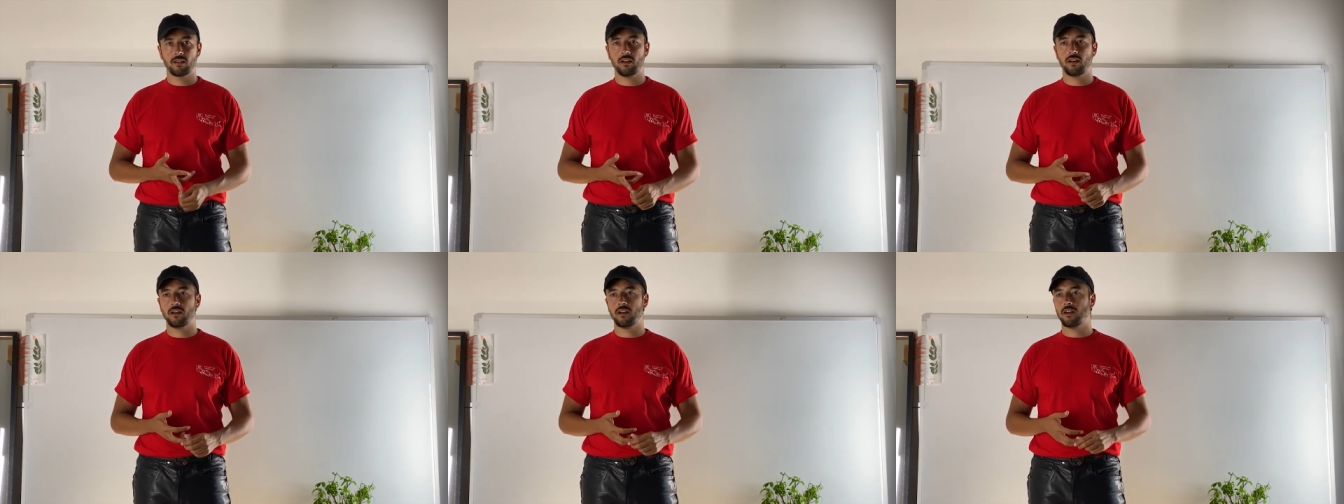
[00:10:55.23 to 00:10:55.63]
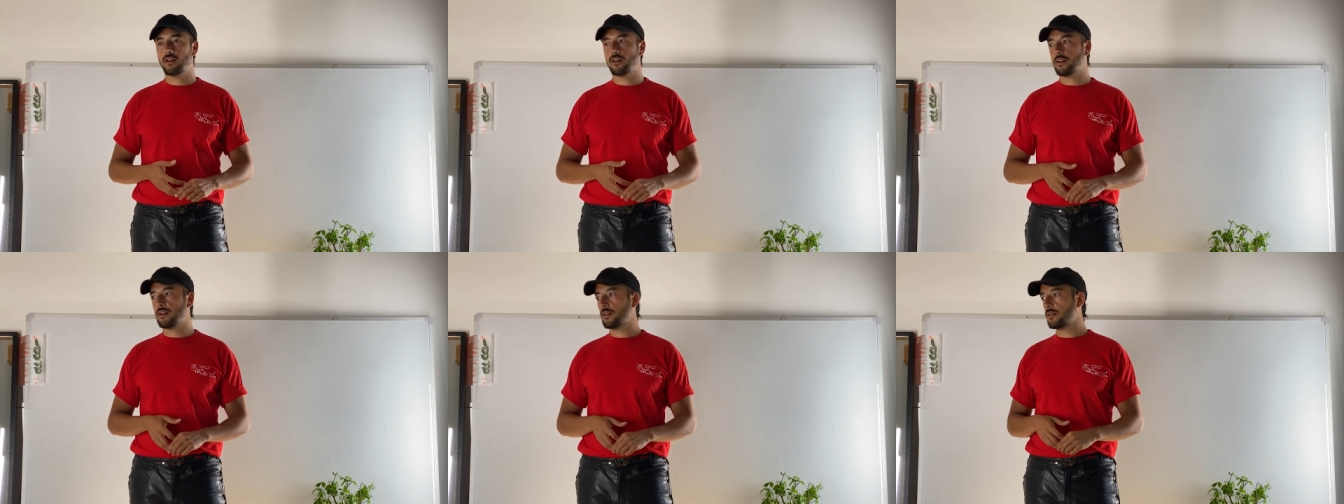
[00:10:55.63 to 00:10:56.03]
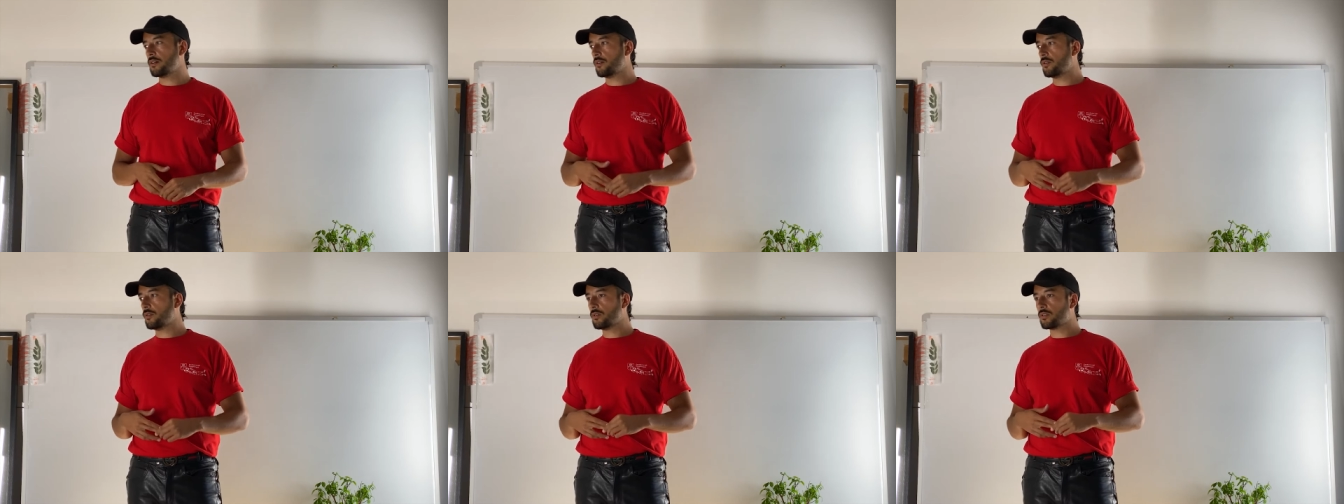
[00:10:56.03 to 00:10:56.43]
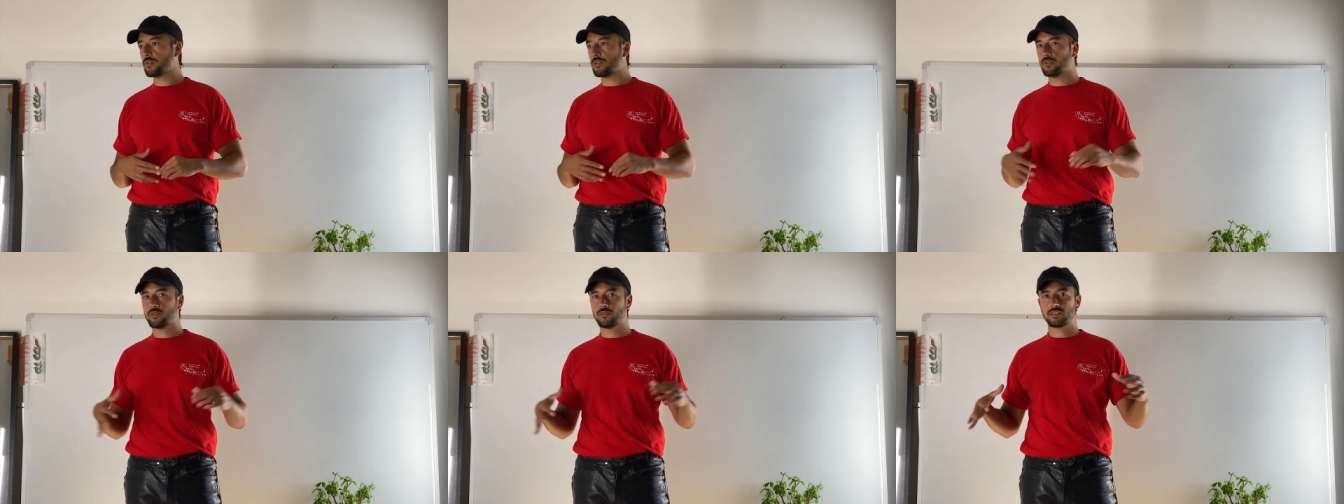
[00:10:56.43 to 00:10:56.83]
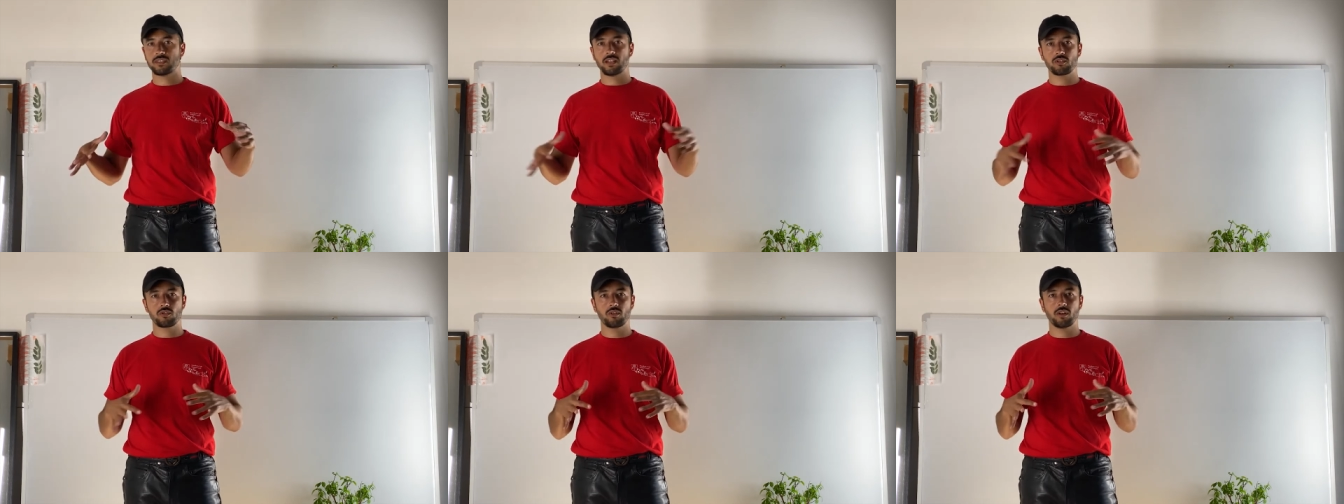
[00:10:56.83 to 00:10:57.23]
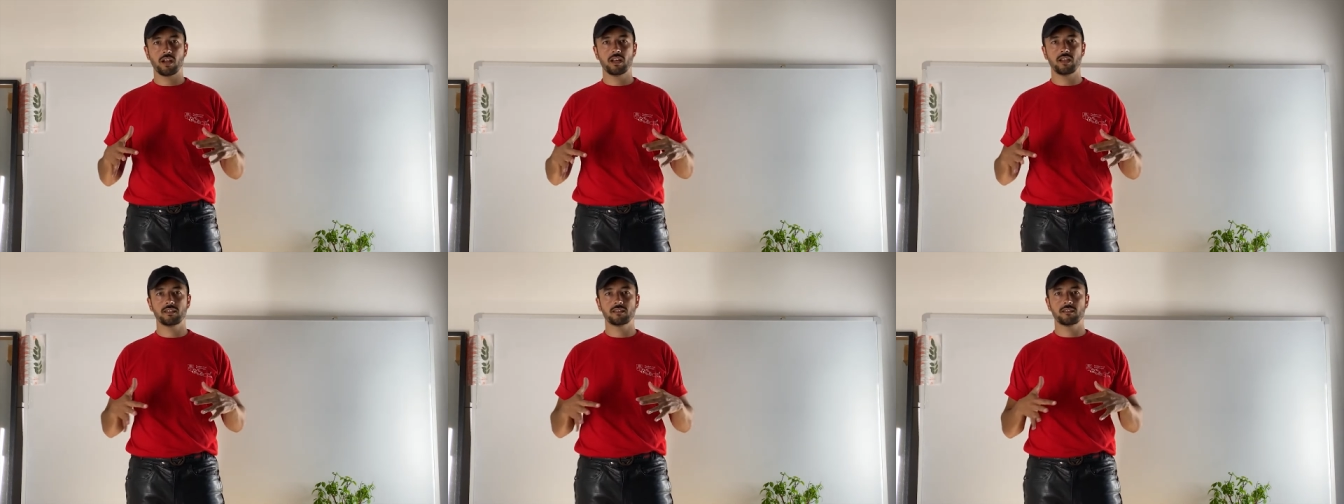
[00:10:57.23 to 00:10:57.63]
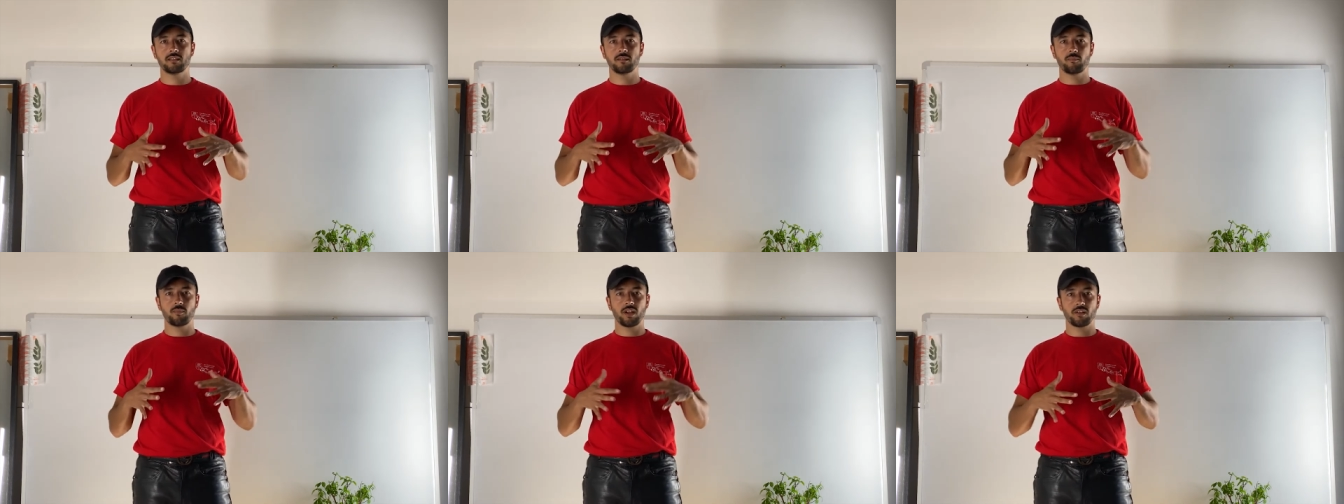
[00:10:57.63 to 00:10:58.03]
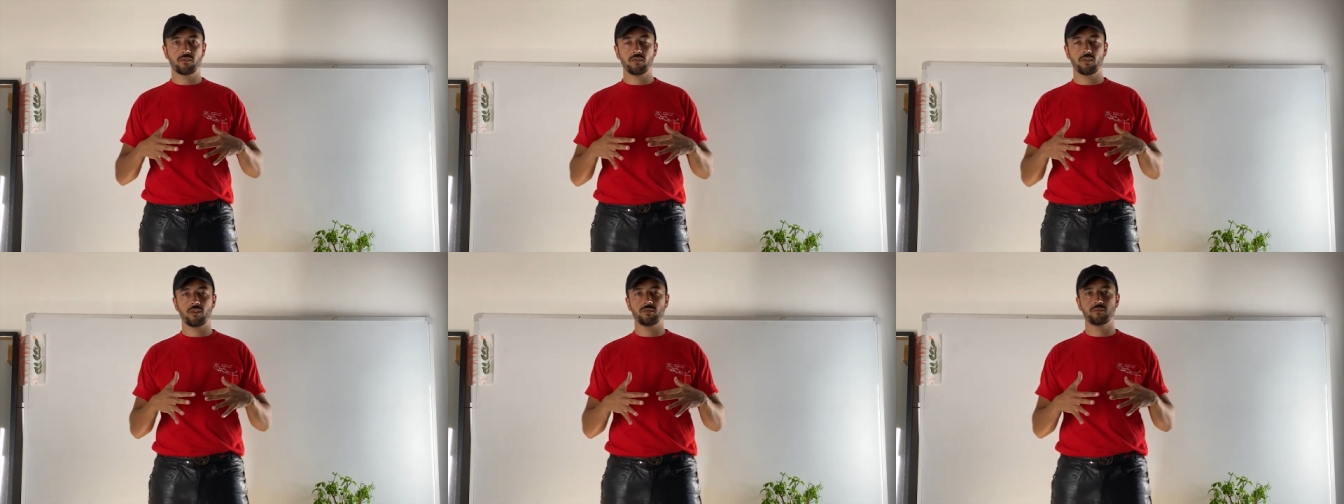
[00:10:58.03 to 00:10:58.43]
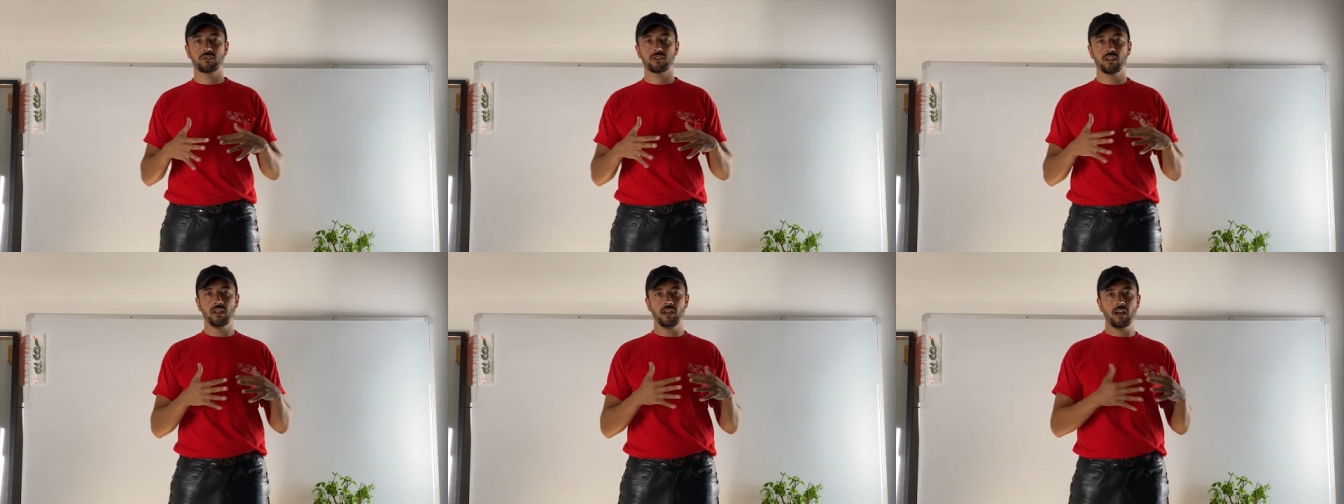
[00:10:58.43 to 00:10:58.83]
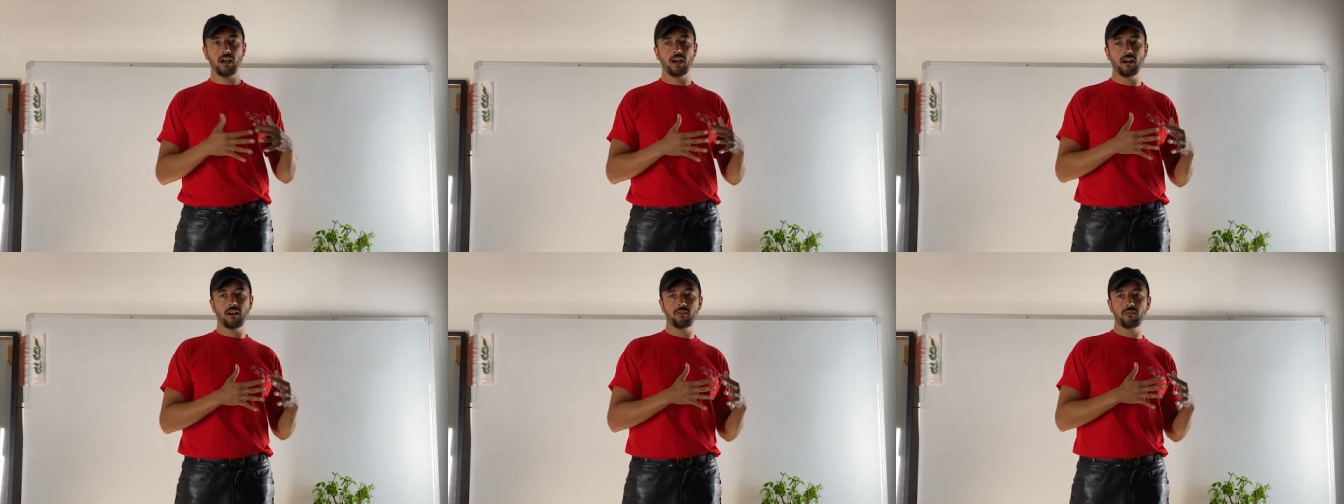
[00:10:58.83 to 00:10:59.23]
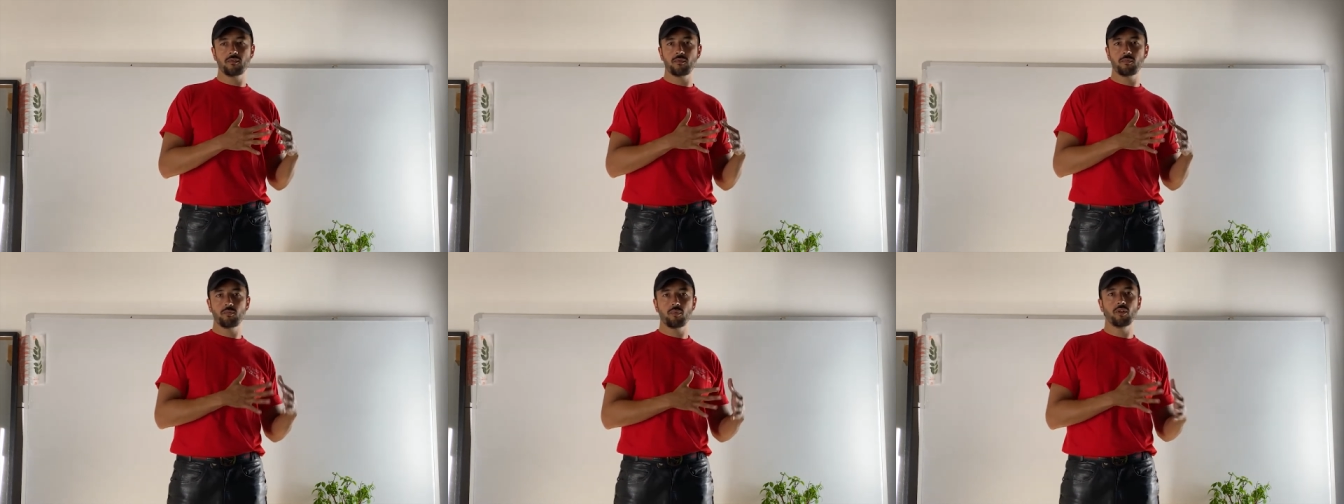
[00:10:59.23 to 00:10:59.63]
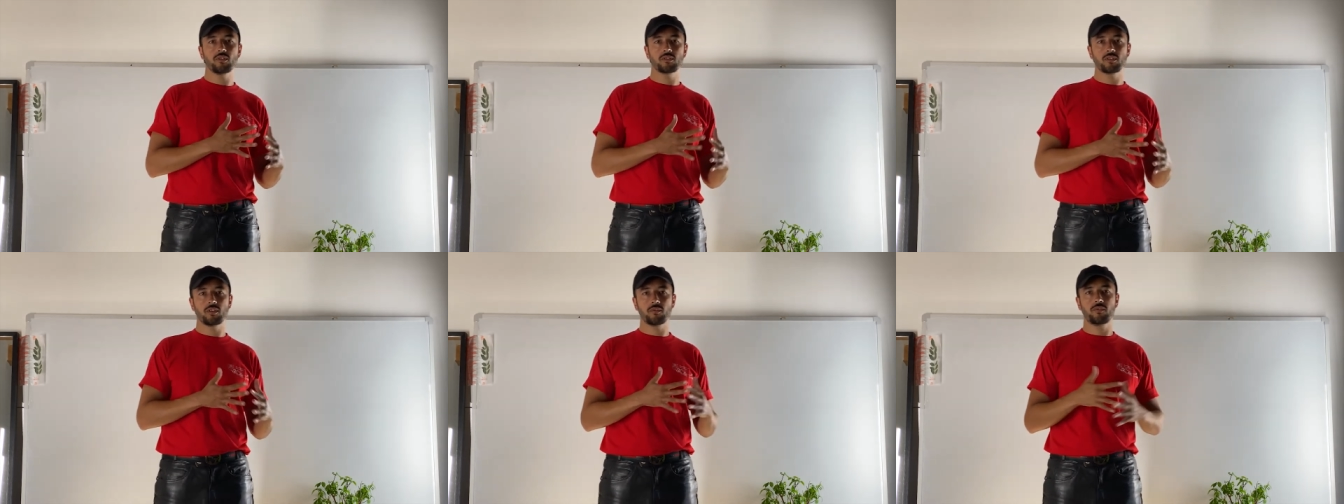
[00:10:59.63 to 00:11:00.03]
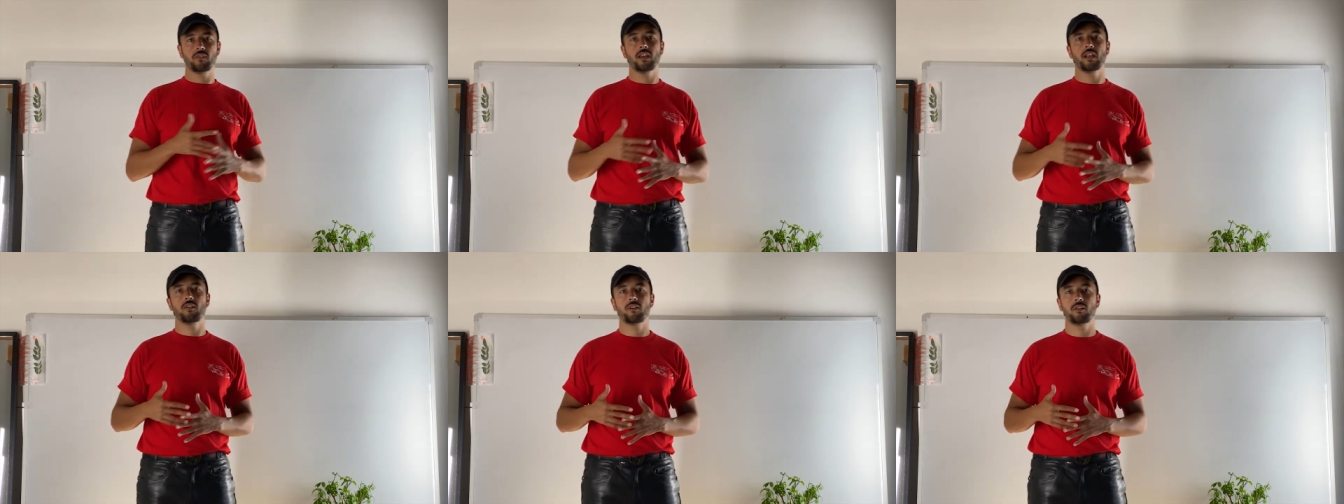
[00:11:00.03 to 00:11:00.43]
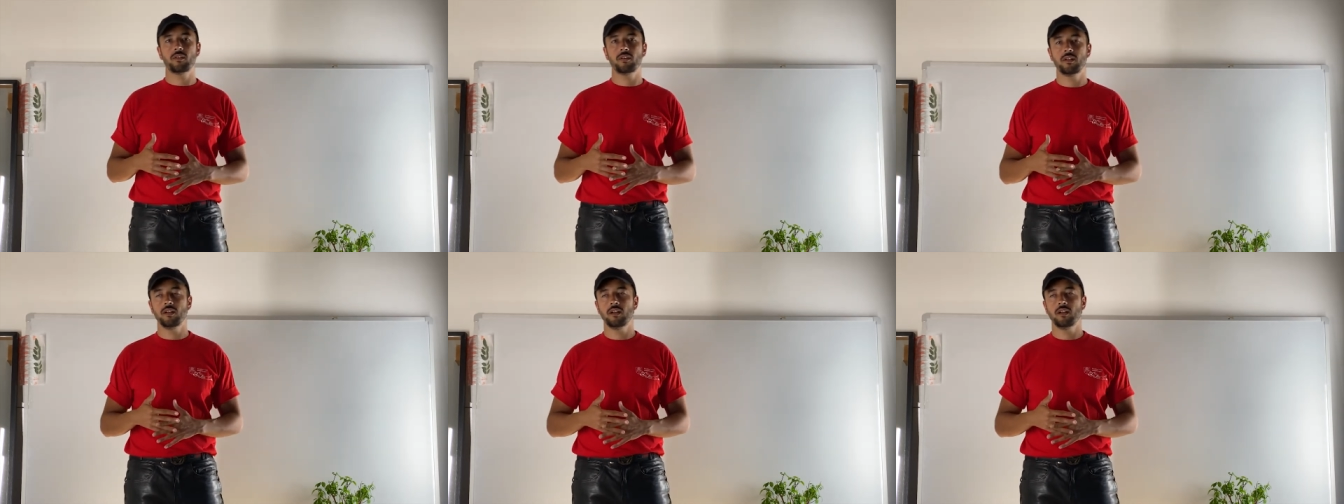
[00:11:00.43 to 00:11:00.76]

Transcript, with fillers: Uh, all the, the, centralized platforms have points of failure.